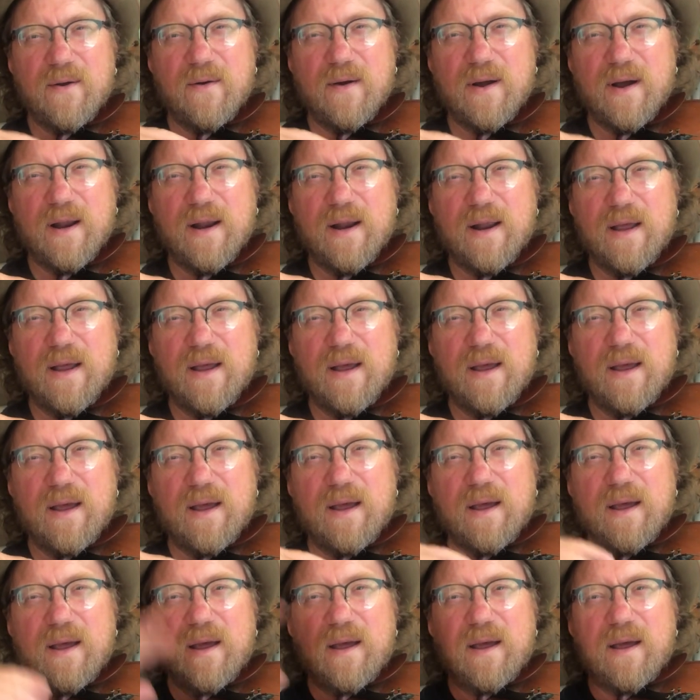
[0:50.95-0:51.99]
Right.
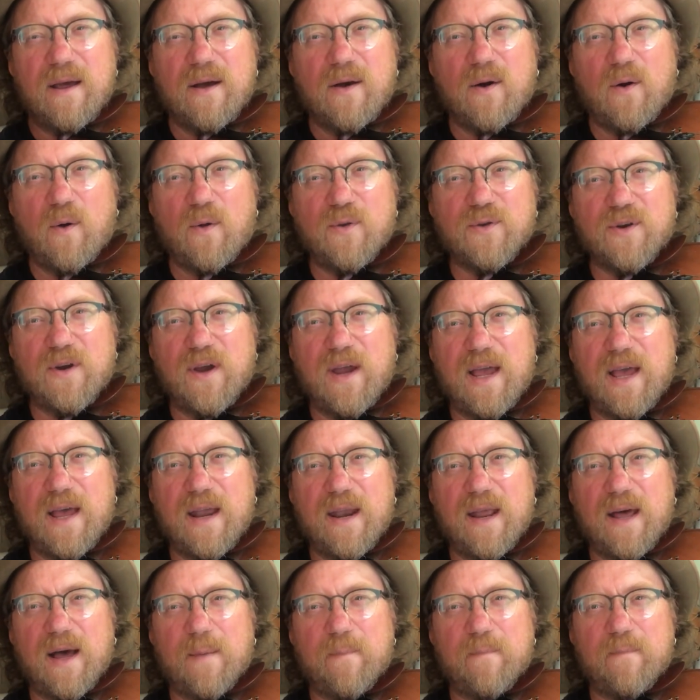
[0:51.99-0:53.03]
Hold your
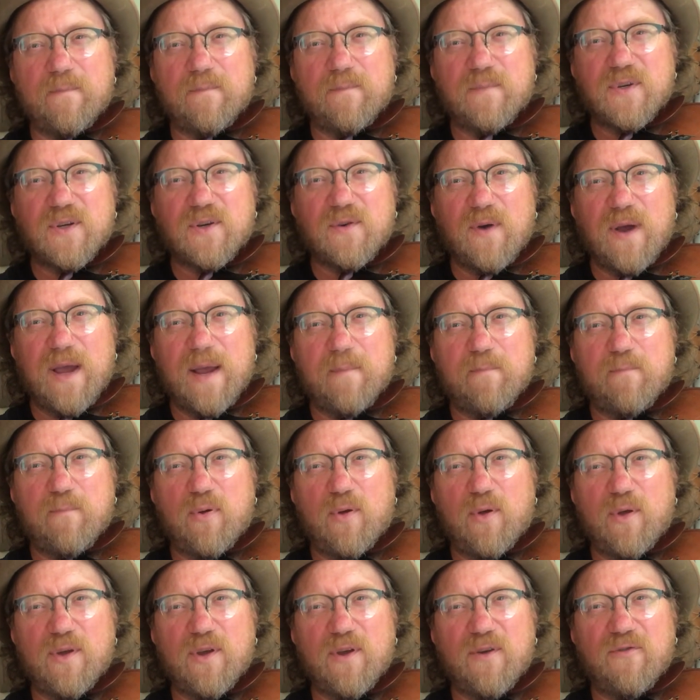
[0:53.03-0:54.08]
hand up straight,
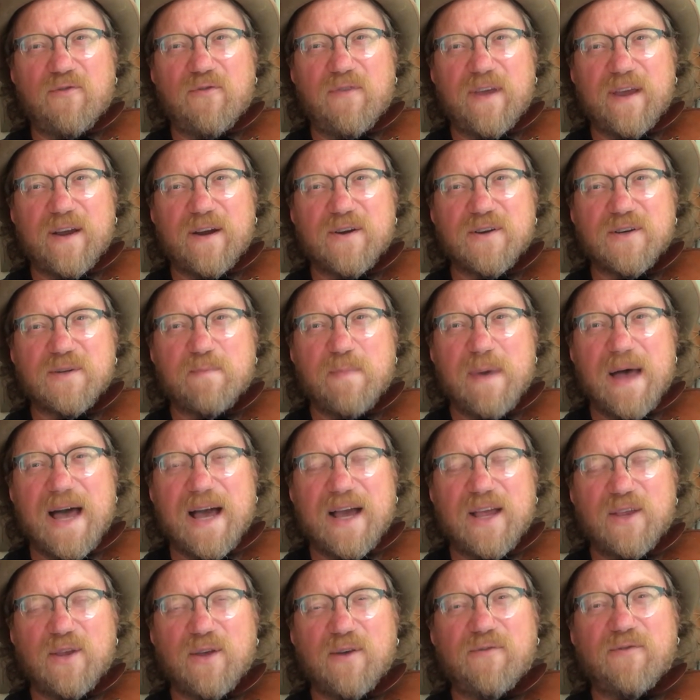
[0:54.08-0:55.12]
pull your fingers
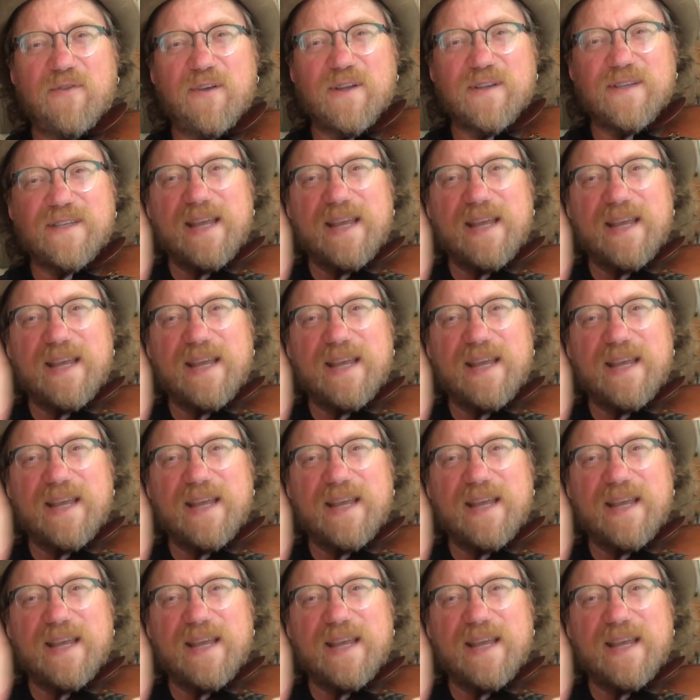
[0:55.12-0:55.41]
back, and you'll feel